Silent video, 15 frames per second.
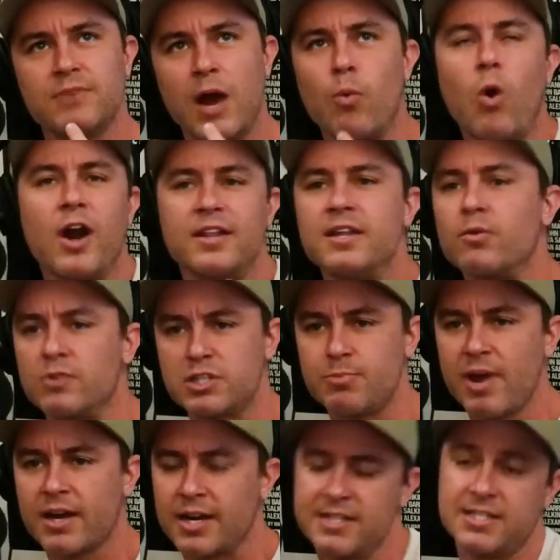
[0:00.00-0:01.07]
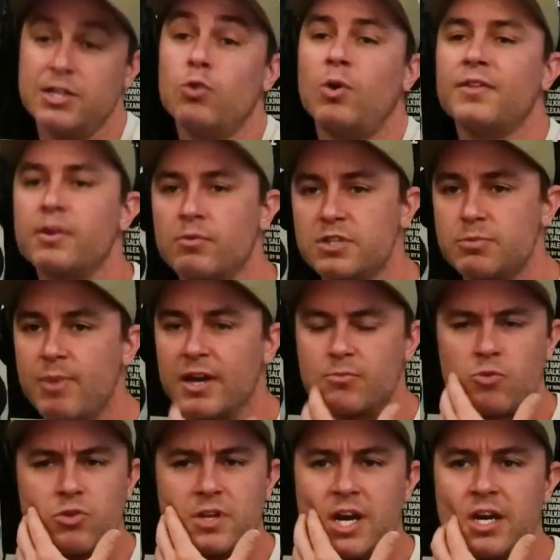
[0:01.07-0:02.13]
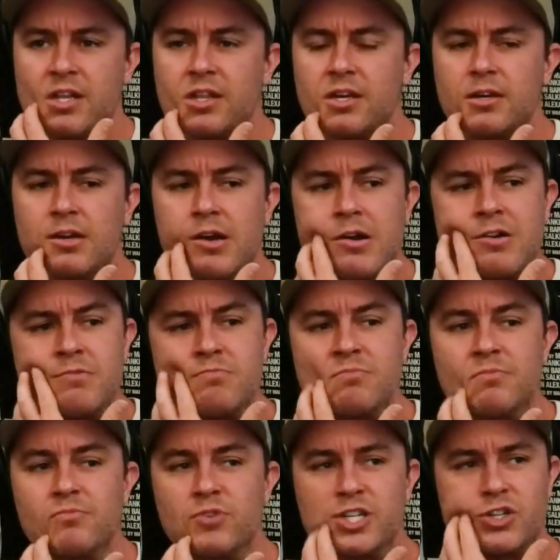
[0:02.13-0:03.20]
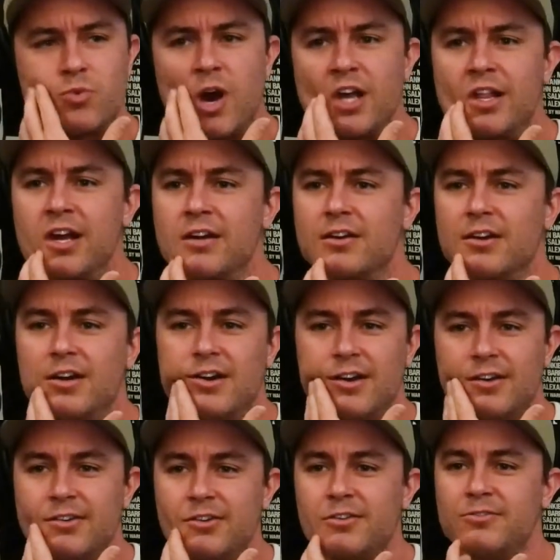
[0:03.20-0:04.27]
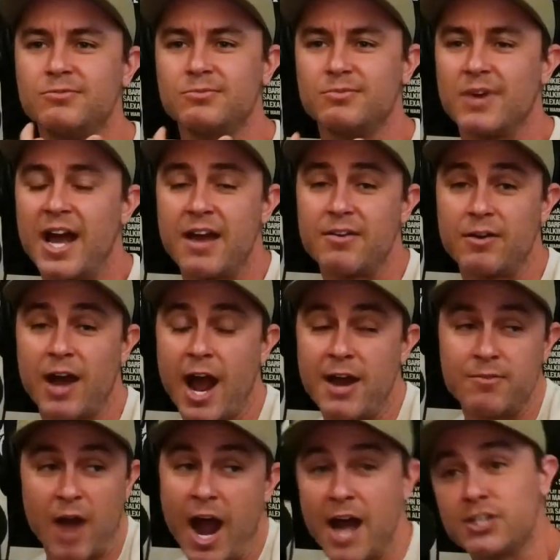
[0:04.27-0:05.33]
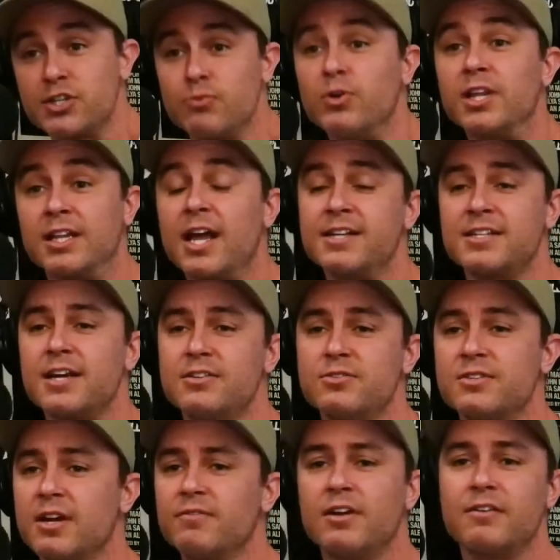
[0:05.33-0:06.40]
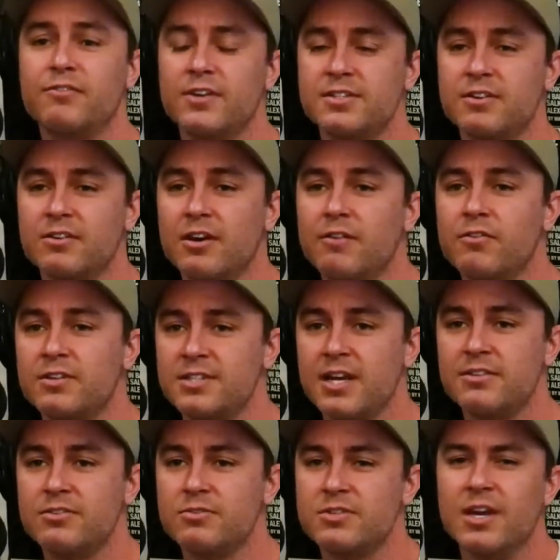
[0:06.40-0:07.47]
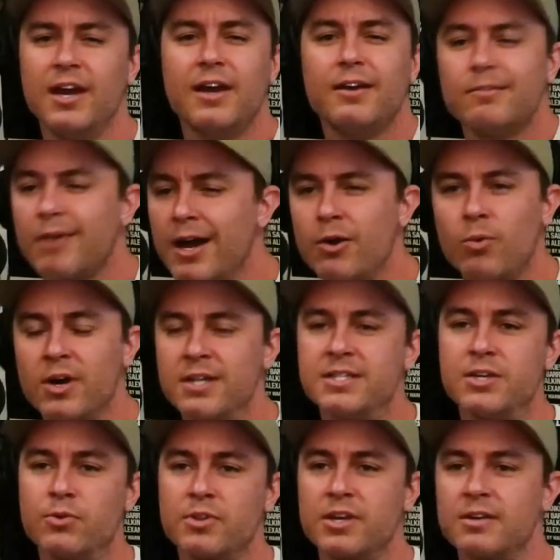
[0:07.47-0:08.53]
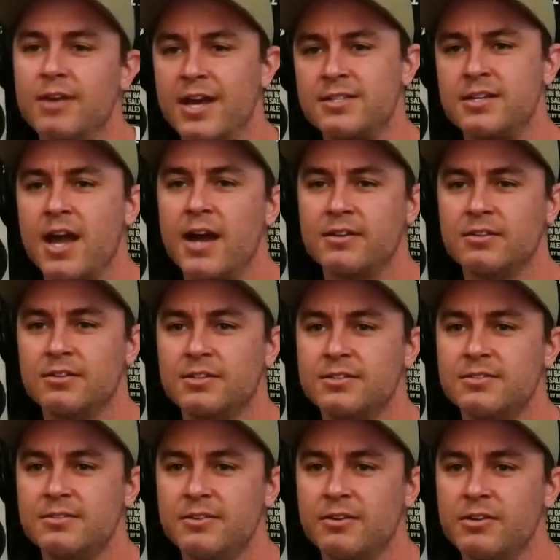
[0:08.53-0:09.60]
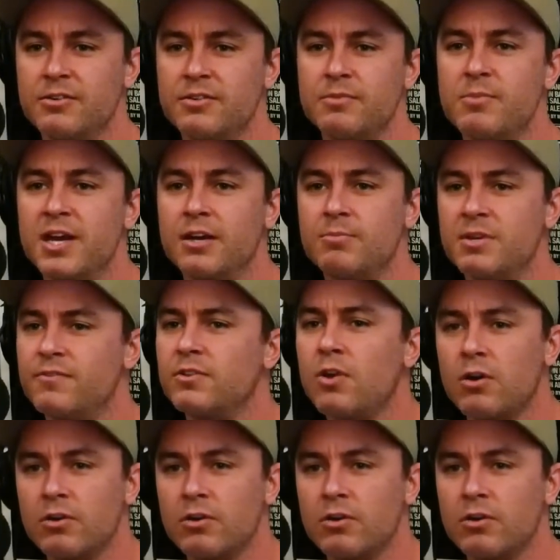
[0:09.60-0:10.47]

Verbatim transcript: I wanted their respect. I still want their respect more than anything. Which is why like, you know, I actually really like tattoos. I have a lot of friends that are covered in tattoos. I don't want to deal with it as an actor because, you know, you're in the makeup even